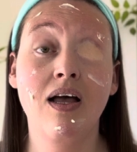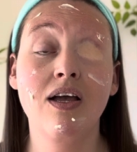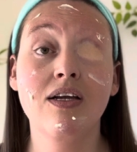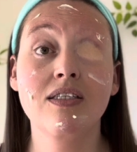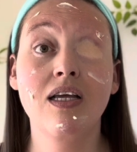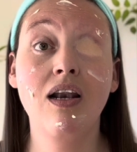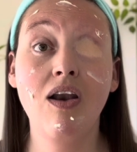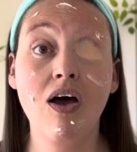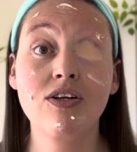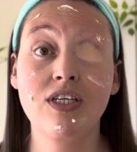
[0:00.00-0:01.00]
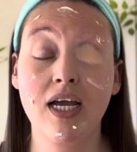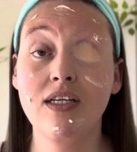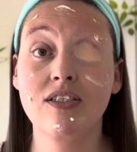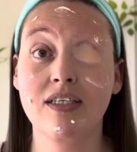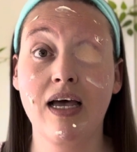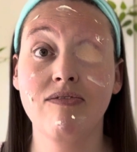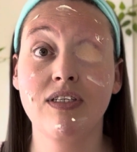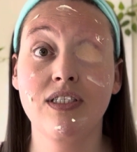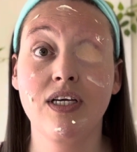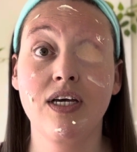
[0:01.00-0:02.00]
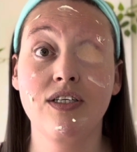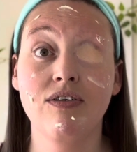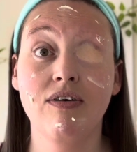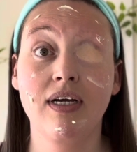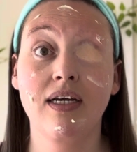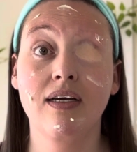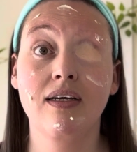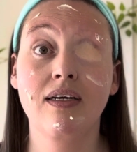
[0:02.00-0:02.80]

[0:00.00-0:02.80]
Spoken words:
because a lot changes after surgery.